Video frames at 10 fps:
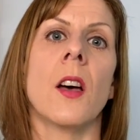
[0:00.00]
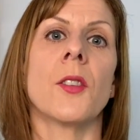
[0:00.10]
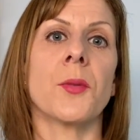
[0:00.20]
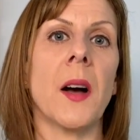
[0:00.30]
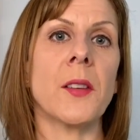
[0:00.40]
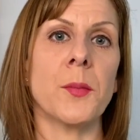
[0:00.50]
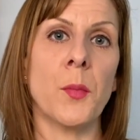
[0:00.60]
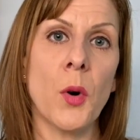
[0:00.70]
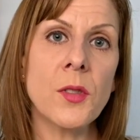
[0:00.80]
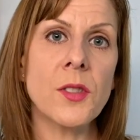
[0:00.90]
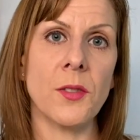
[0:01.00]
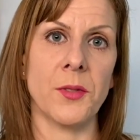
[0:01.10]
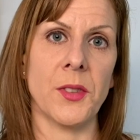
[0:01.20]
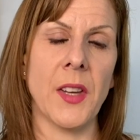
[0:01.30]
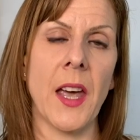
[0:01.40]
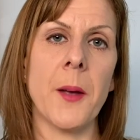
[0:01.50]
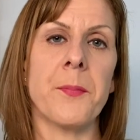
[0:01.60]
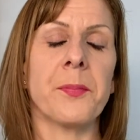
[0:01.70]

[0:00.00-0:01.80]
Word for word: throughout most of the day,